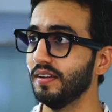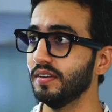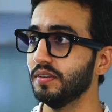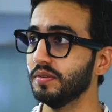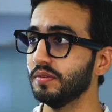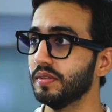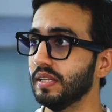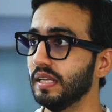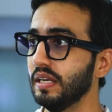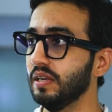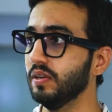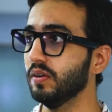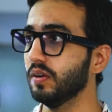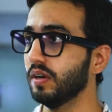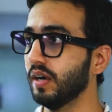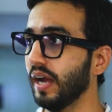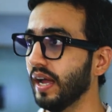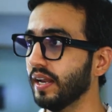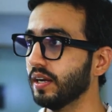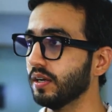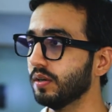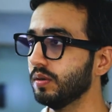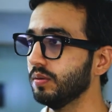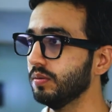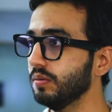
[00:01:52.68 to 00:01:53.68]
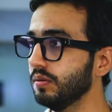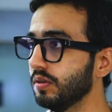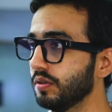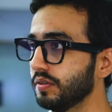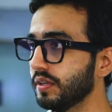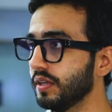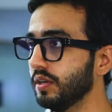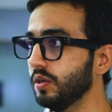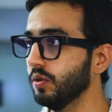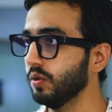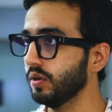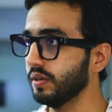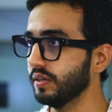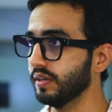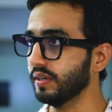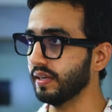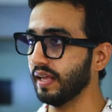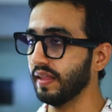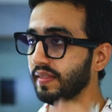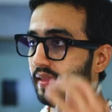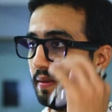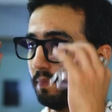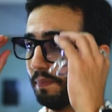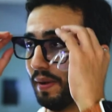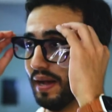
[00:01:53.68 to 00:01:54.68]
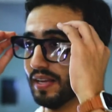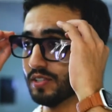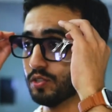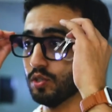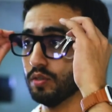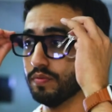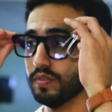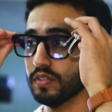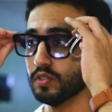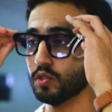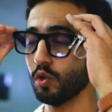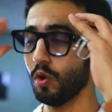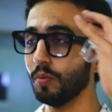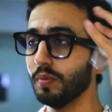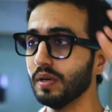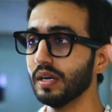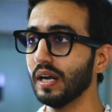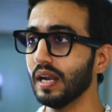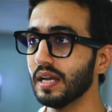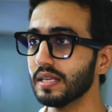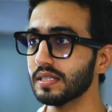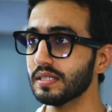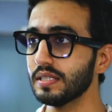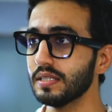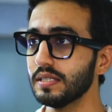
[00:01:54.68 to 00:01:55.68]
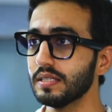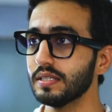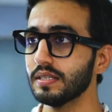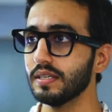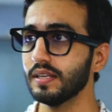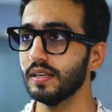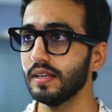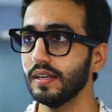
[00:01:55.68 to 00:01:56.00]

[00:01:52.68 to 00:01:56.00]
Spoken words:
Do they look kind of cool or they look, can they pass off as normal glasses?